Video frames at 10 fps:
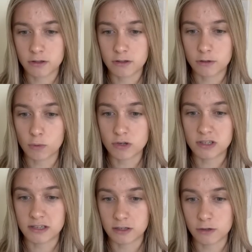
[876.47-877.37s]
squad's
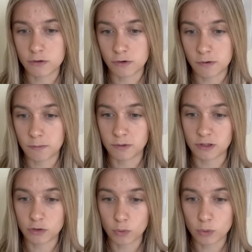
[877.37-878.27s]
disillusionment was a
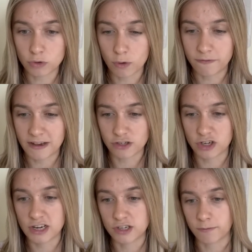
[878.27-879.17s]
source of
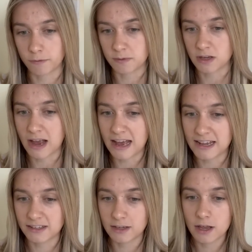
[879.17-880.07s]
fascination from Sir
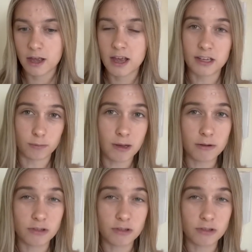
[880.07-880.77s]
Alex as well.